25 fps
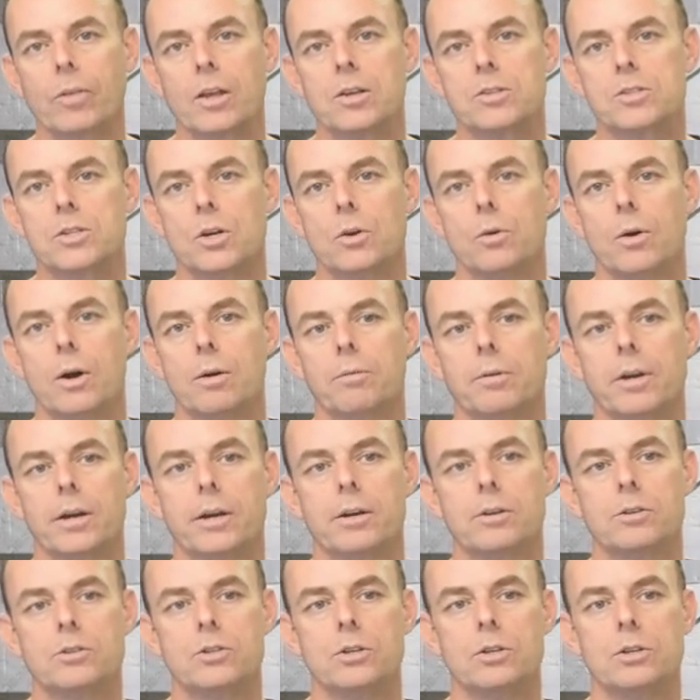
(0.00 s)
so I'm
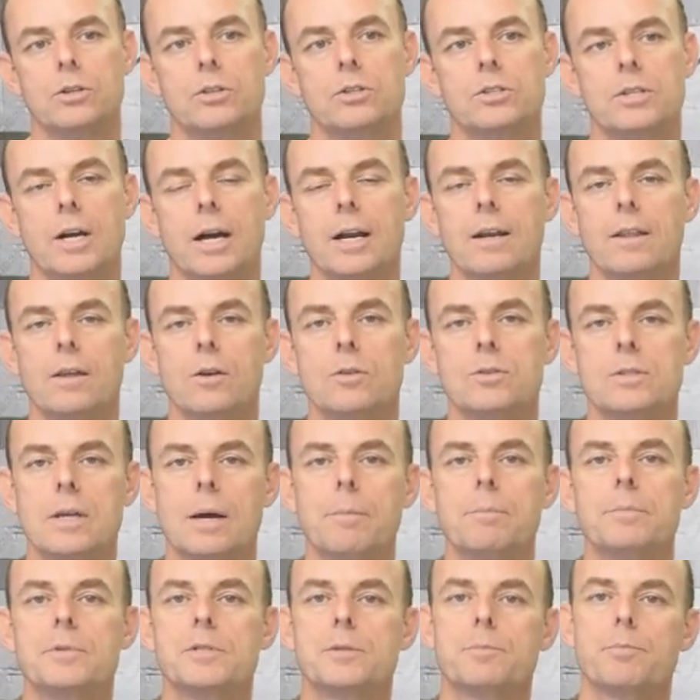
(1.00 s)
going to tidy those
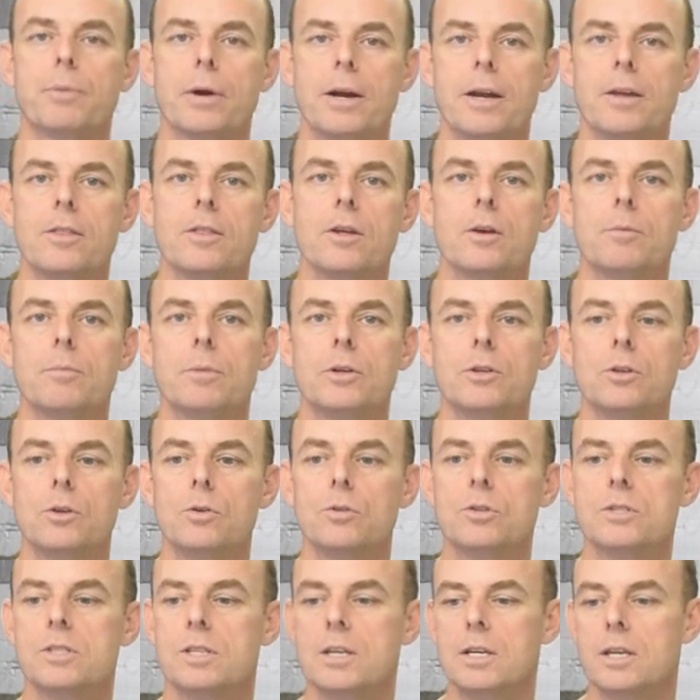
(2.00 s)
up, spray them and
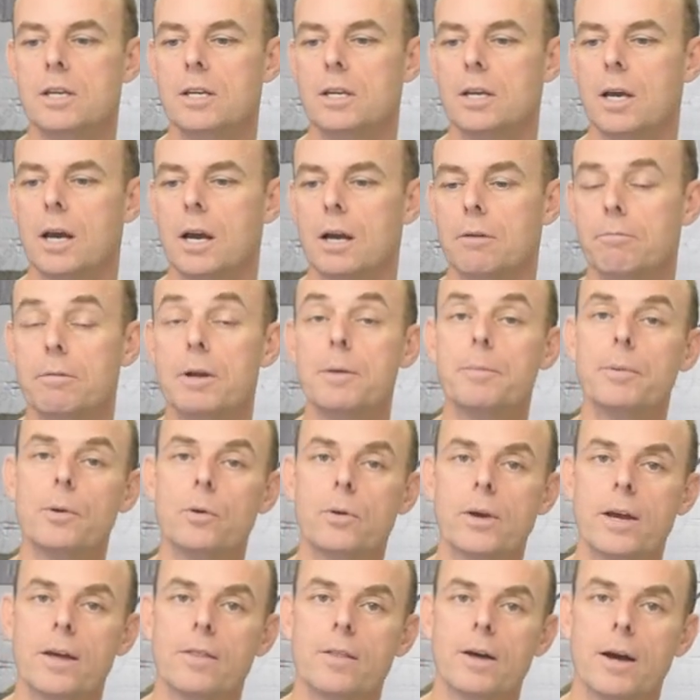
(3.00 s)
use the uh,
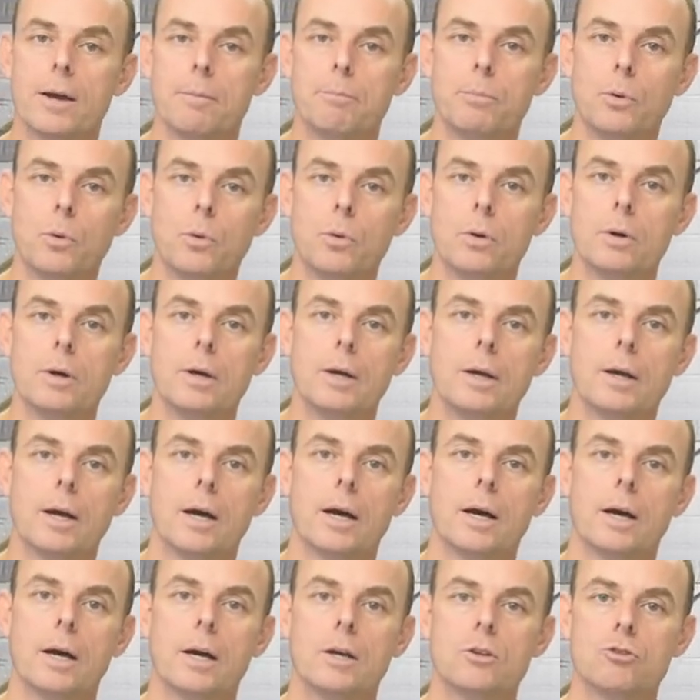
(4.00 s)
rebuild kit that I bought
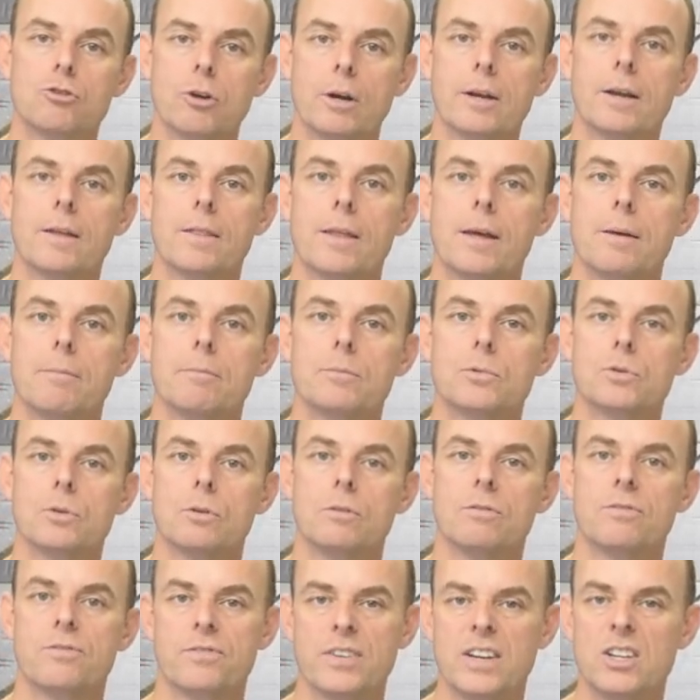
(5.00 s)
uh, and try and get them
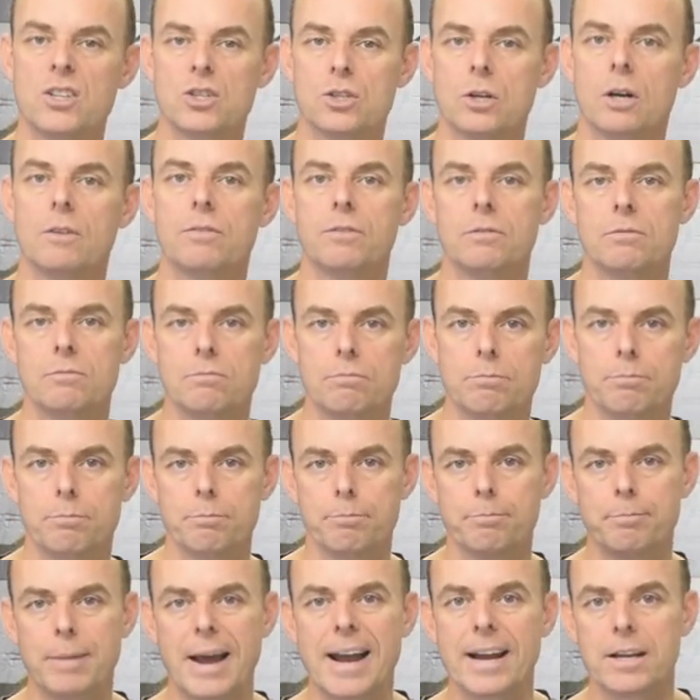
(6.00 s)
sort of finished off and
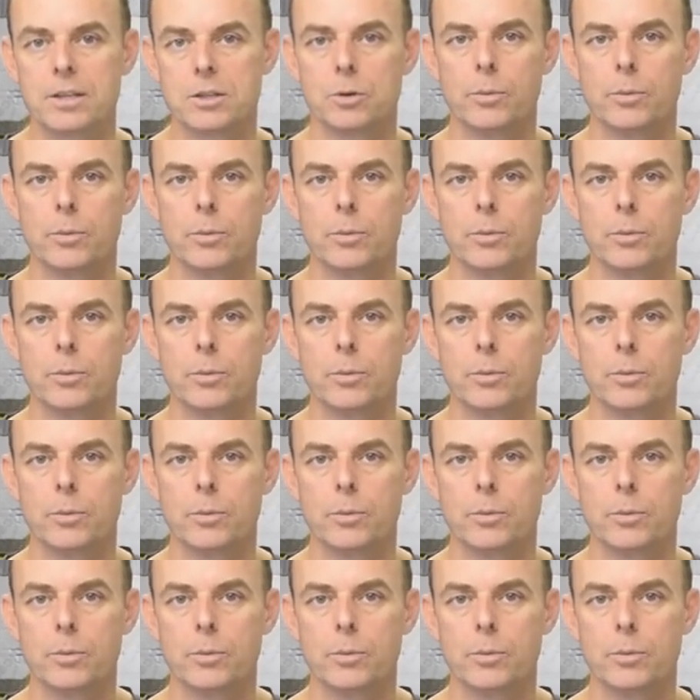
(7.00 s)
packed